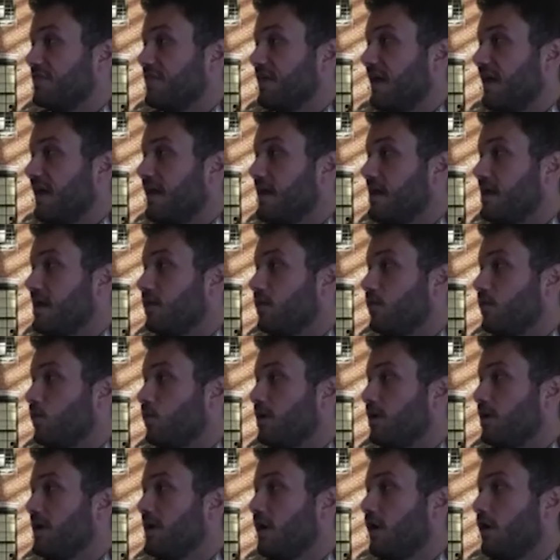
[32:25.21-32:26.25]

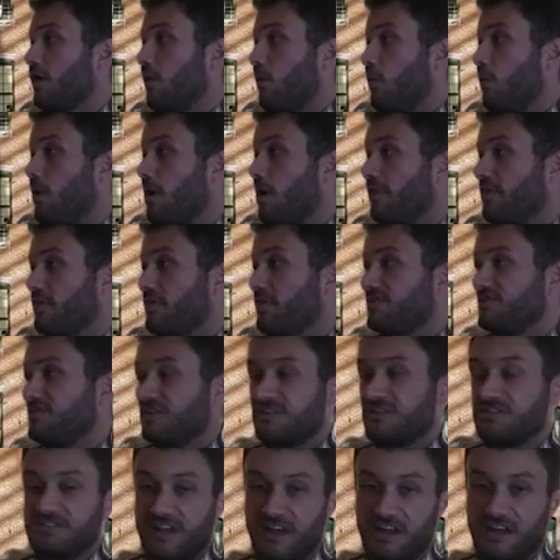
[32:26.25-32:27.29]
we all want the
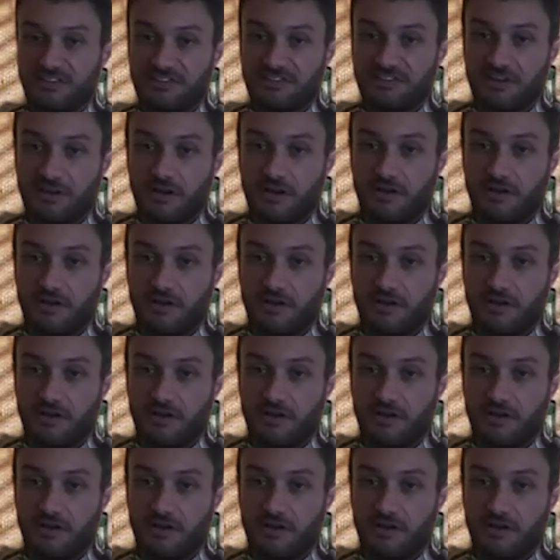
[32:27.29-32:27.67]
success